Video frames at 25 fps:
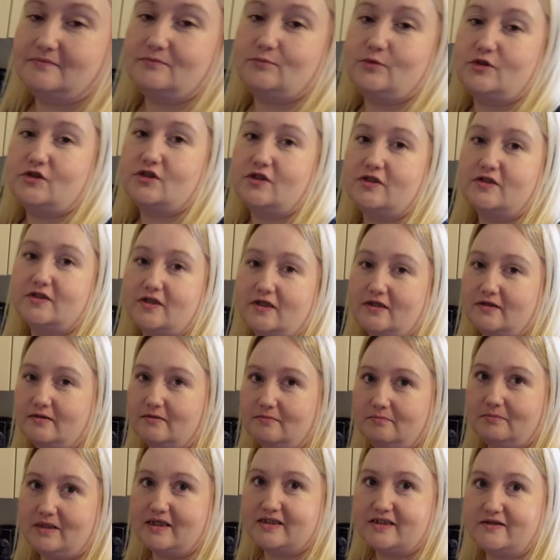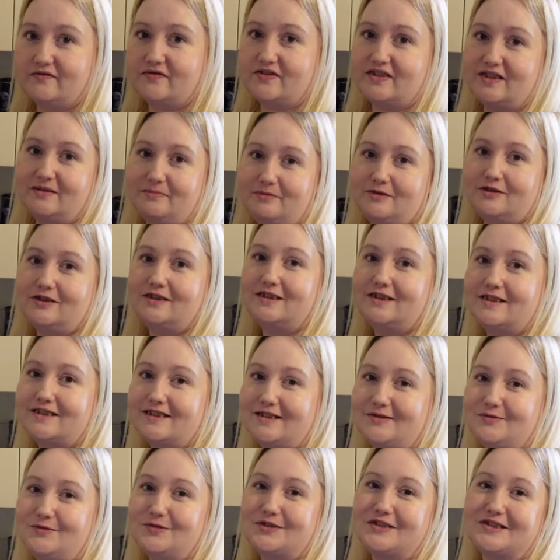which is a massive staple in this
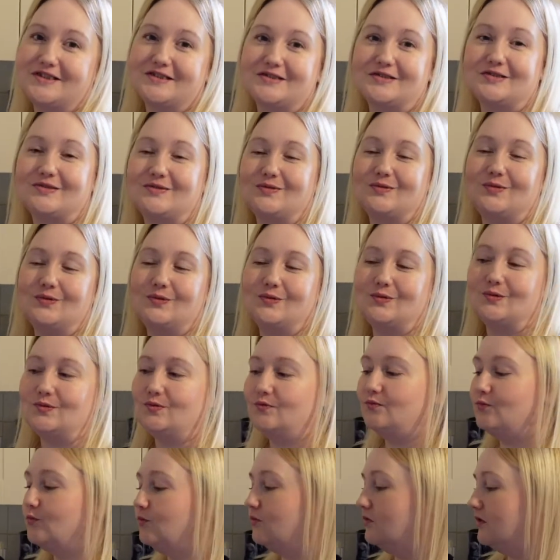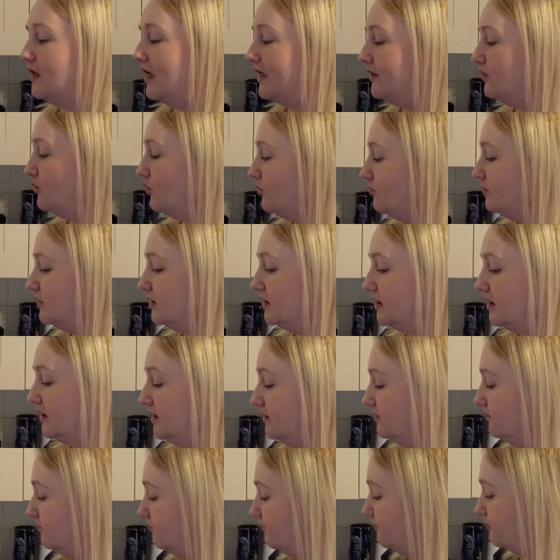house. So I
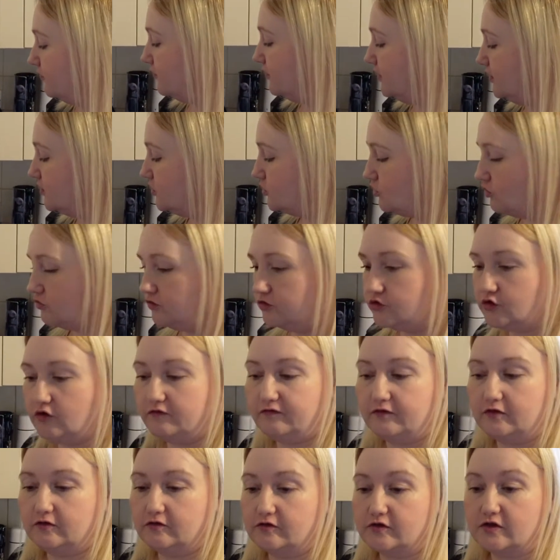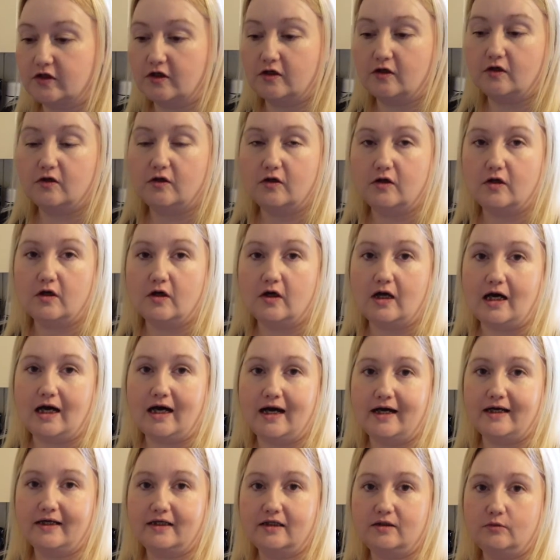normally, for these chocolate truffles,
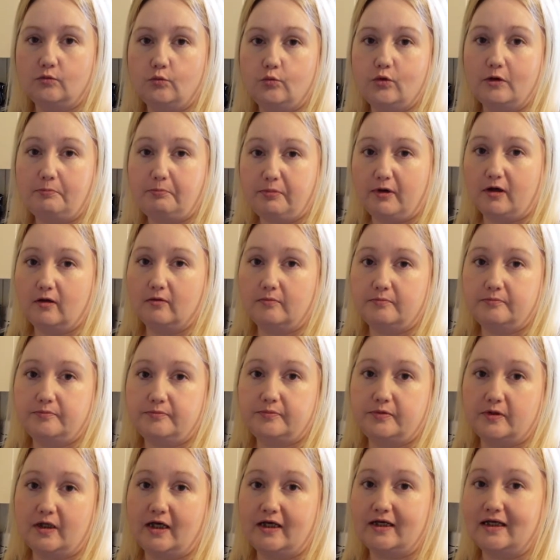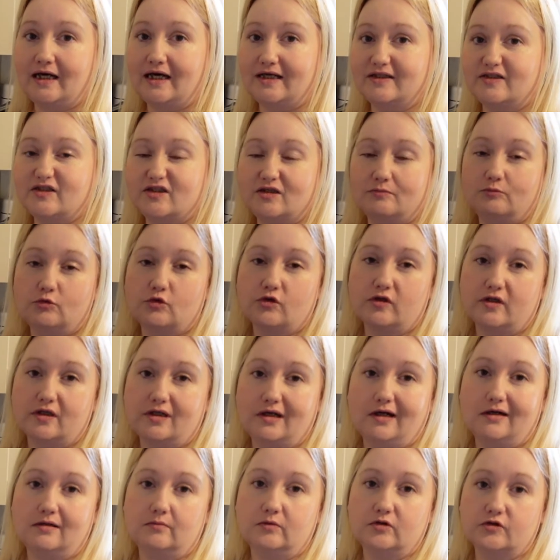I whip up and add some more of the
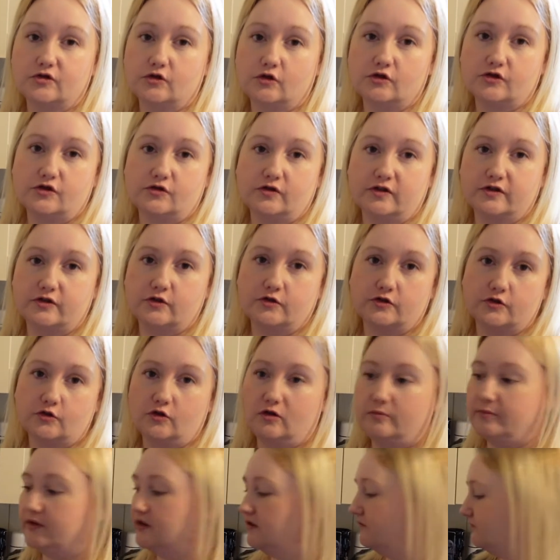caramel sauce to it, so it's got a bit of